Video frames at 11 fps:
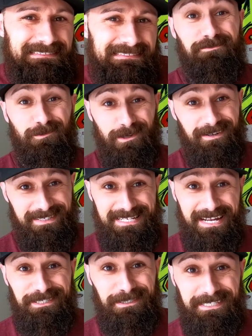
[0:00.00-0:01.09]
Safety wiring is
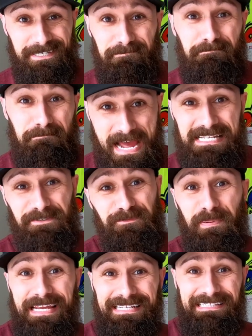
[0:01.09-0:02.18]
actually a
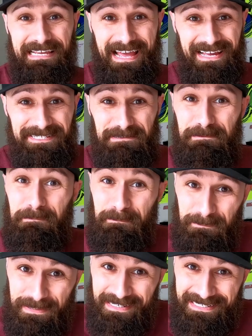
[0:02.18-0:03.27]
massive pain in the ass,
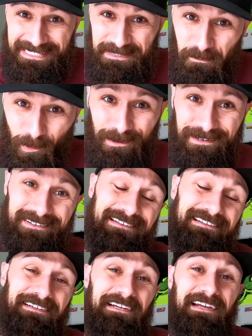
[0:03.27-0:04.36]
but it's important,